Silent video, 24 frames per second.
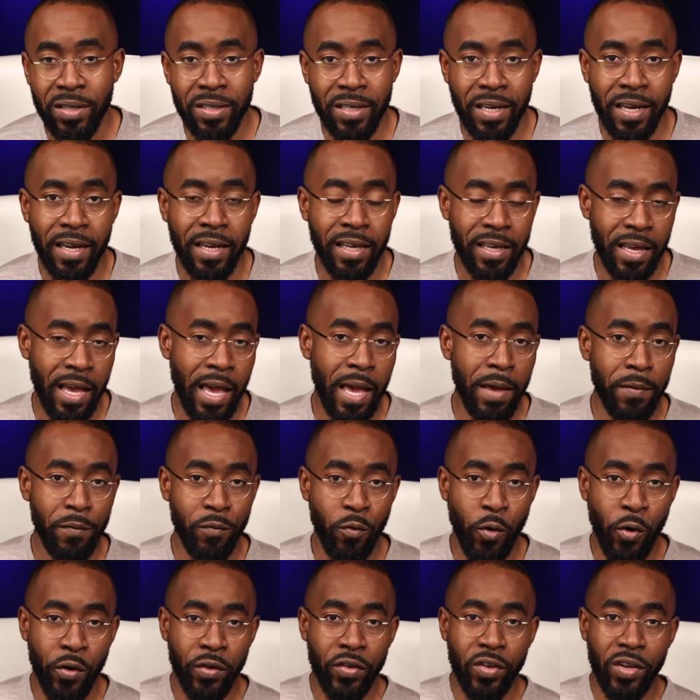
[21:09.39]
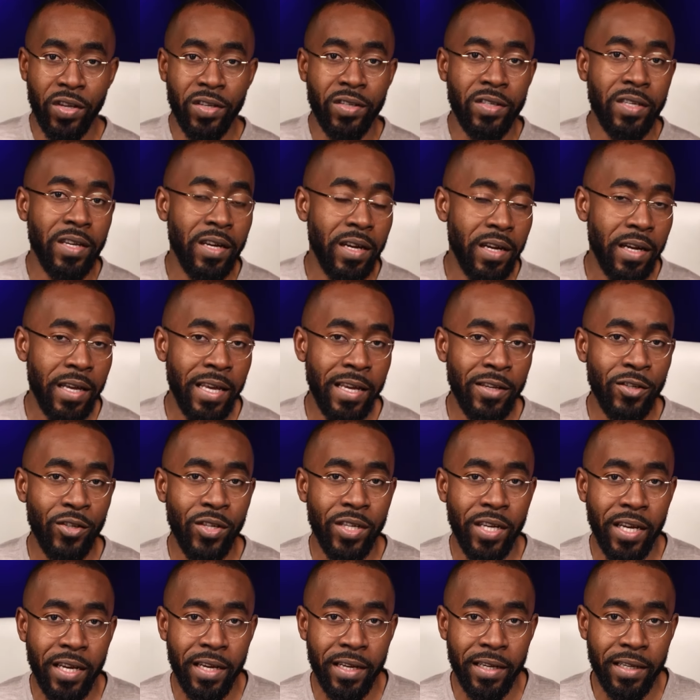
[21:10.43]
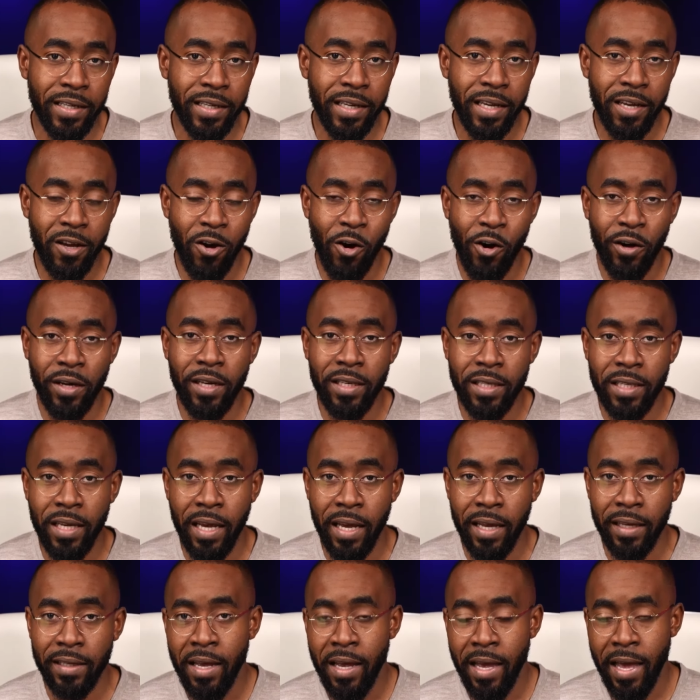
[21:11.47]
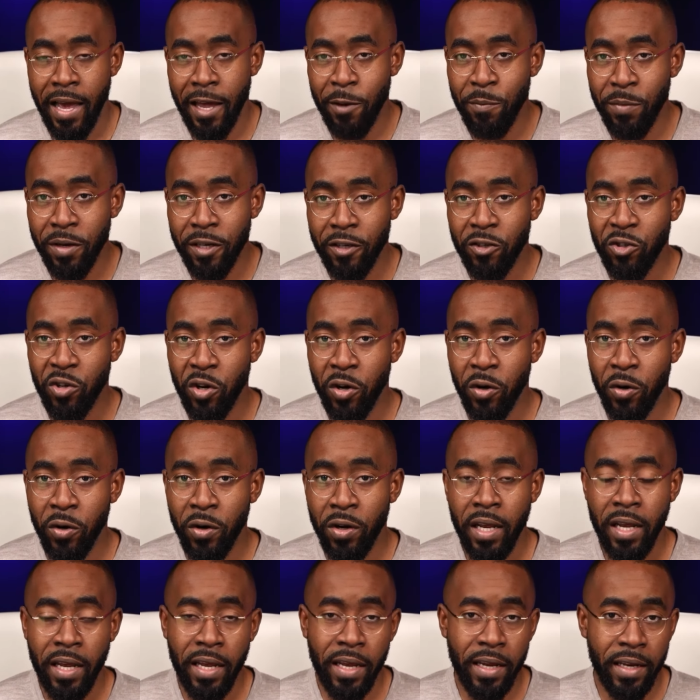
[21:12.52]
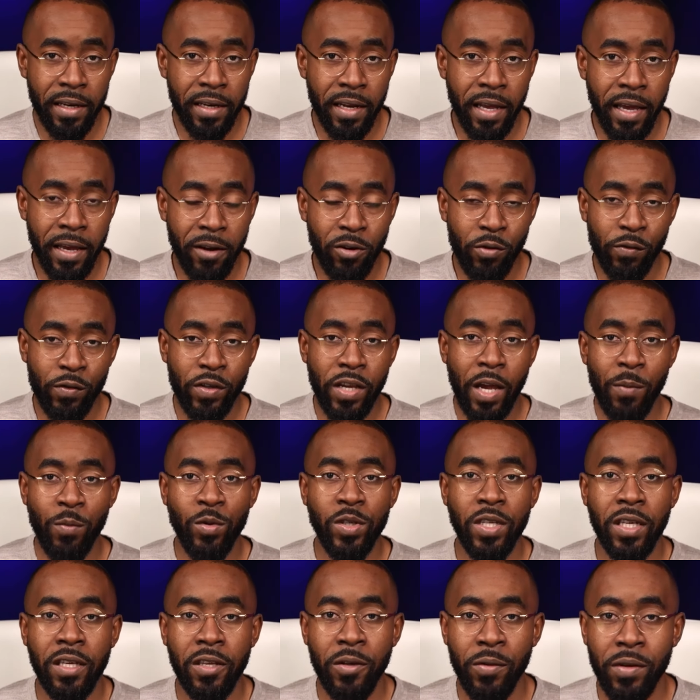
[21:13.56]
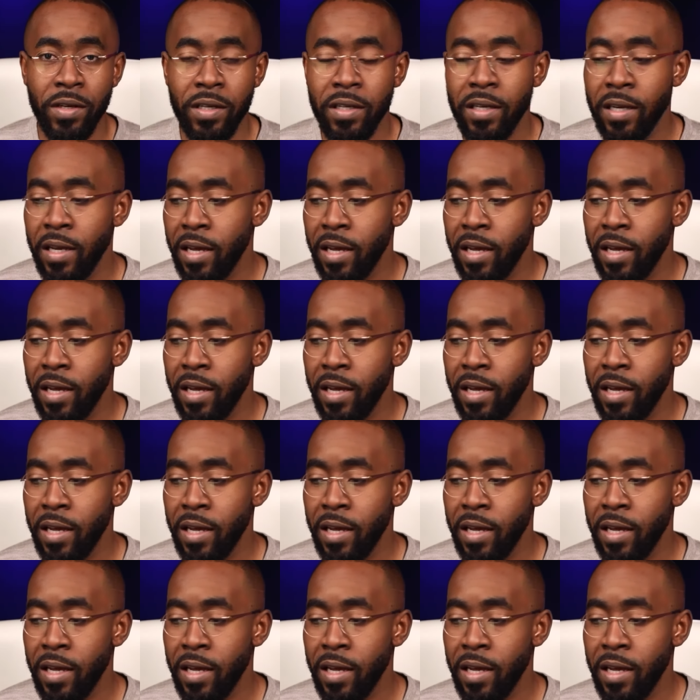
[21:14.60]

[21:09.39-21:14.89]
I have worked as an engineer, architect, administrator, and head of cybersecurity.